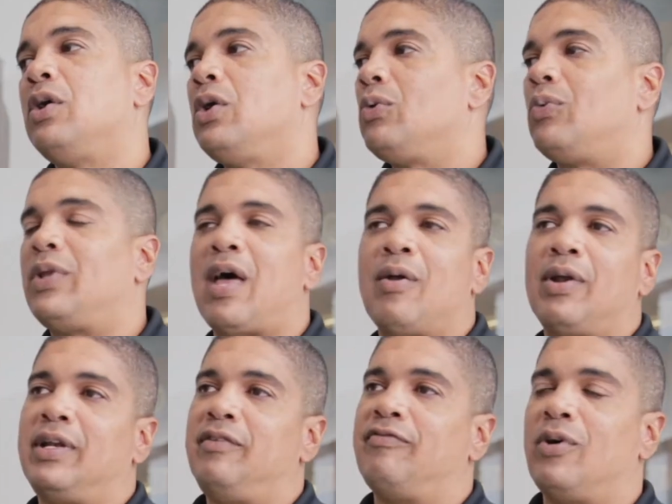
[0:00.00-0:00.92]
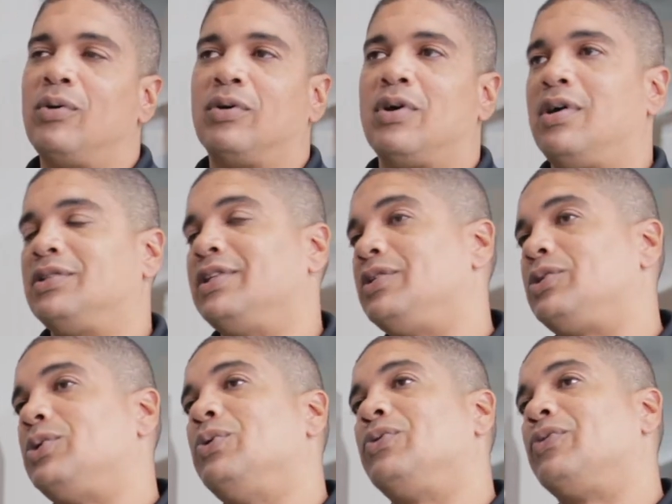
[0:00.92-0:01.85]
without any phone calls at
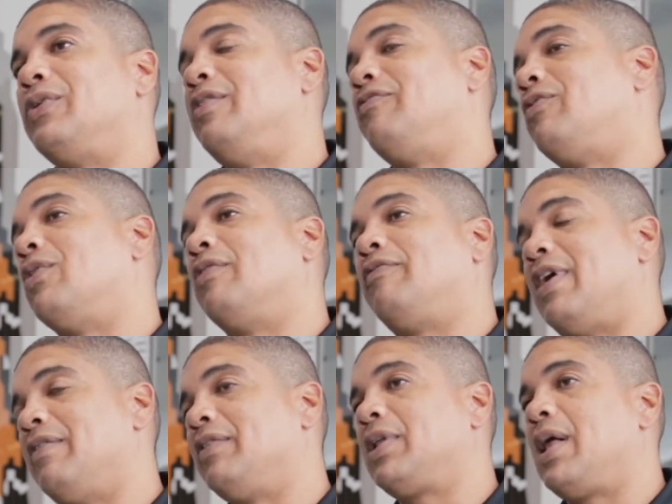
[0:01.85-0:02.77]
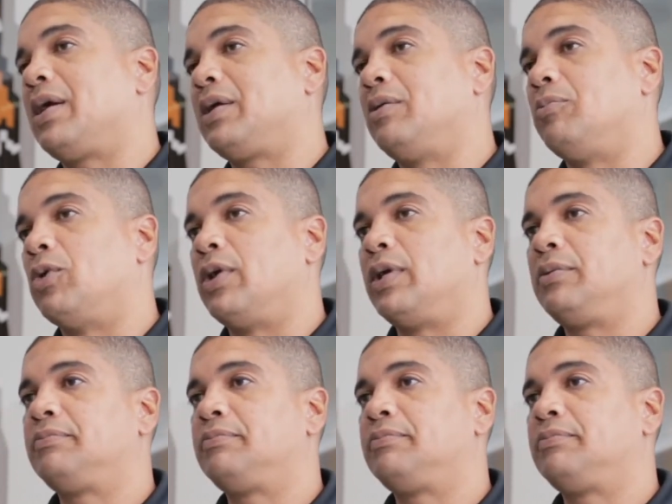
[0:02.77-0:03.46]
2, 3, 4, or 5 o'clock in the morning.